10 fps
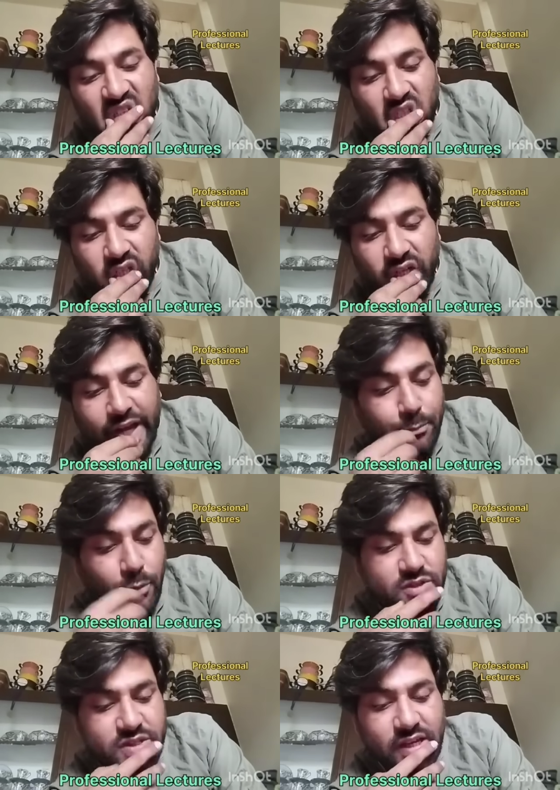
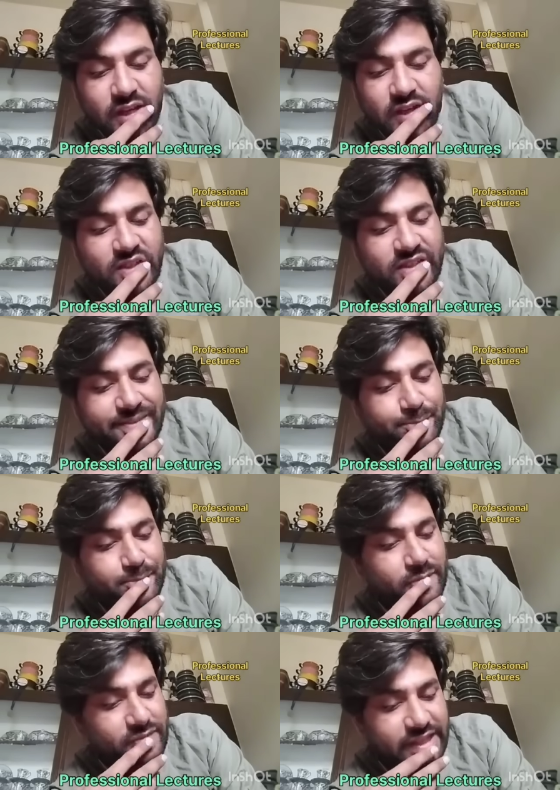Hypoxia,
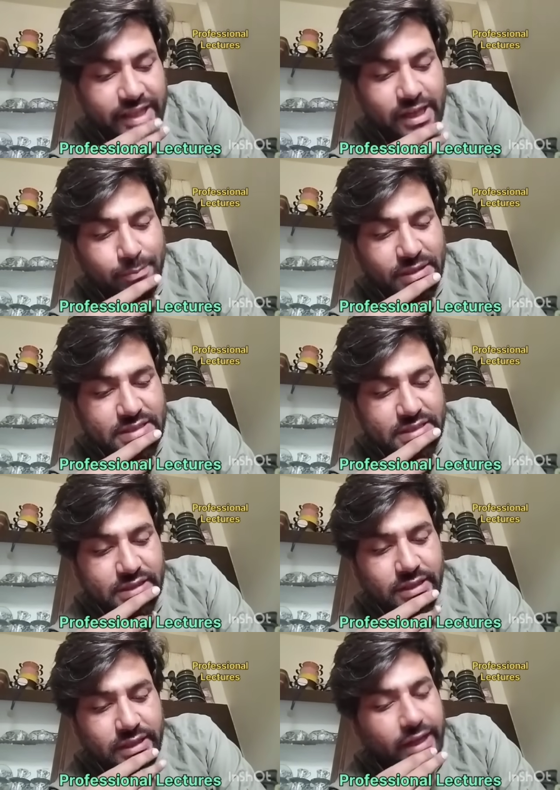lack of
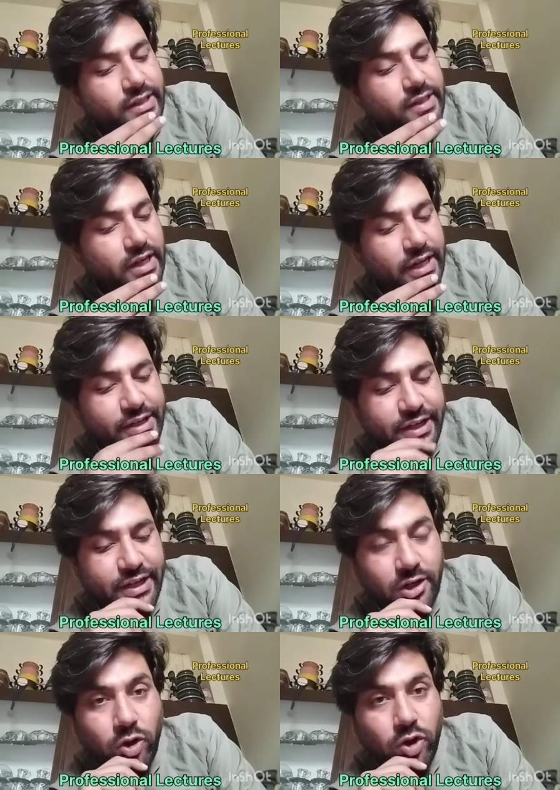oxygen like
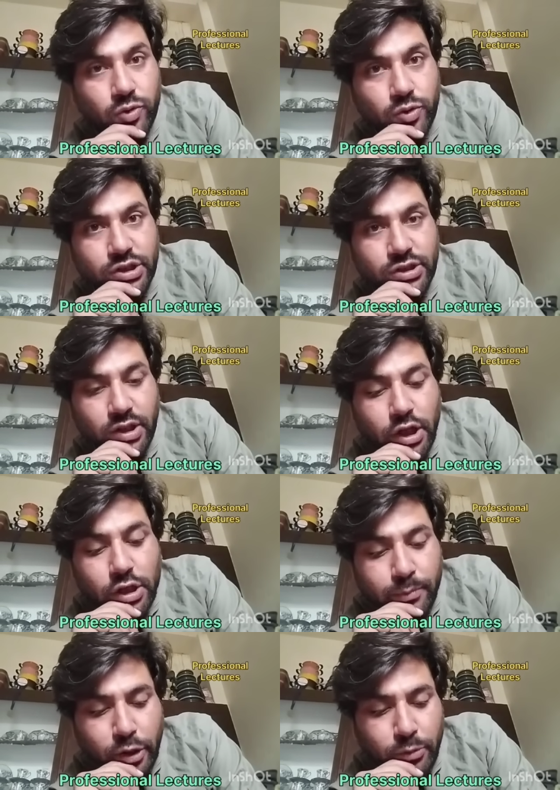arterial occlusion,
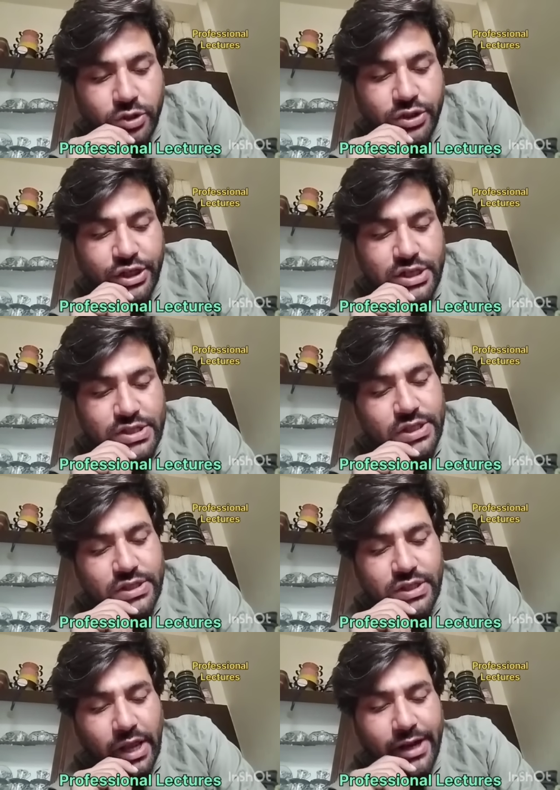pulmonary
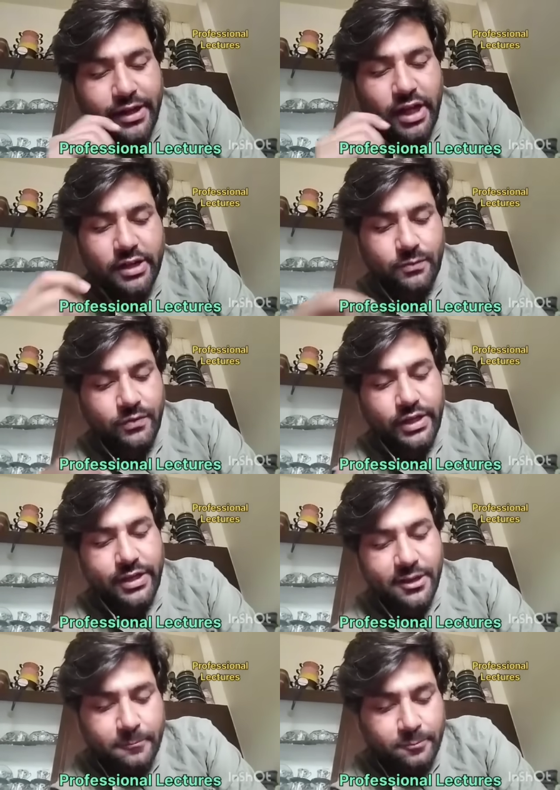diseases and heart
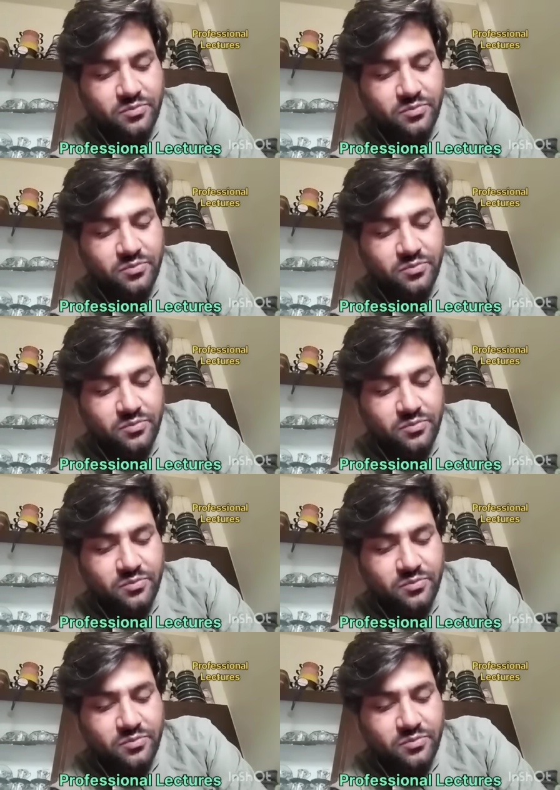failure.